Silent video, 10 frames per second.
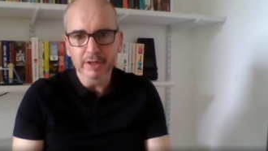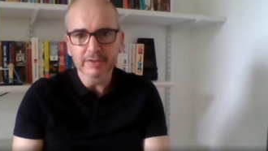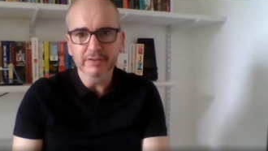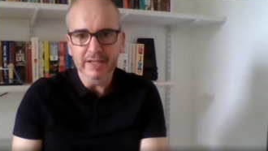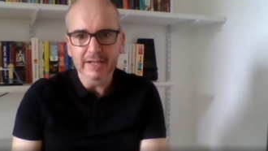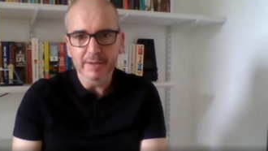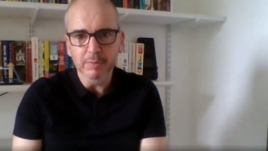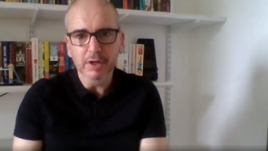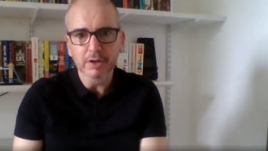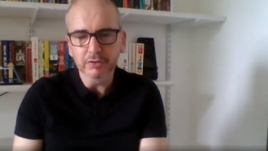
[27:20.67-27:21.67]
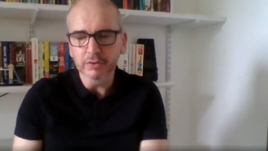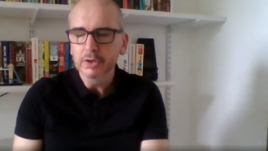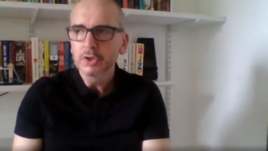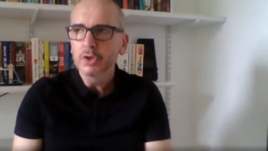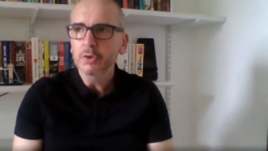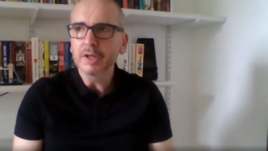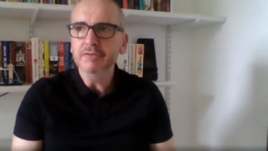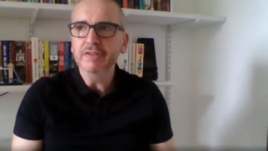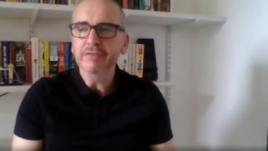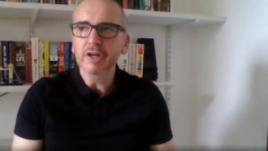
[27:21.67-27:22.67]
and I understand networks, and all
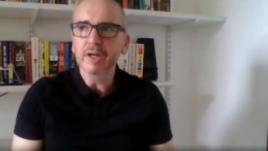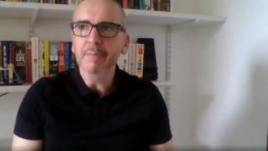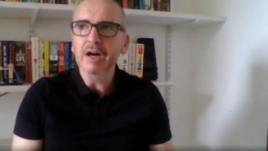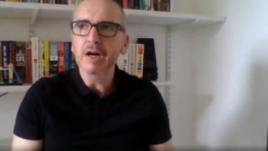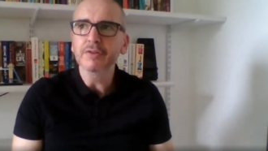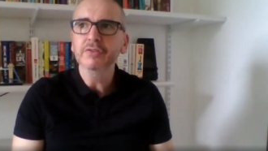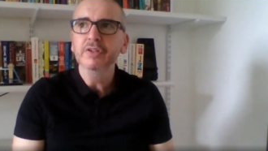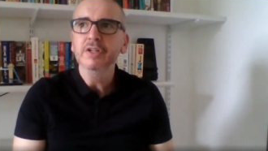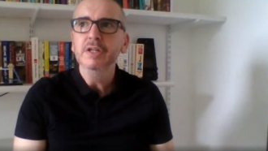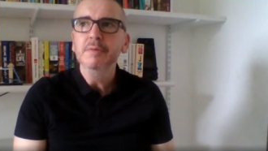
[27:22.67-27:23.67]
those different kind of parts.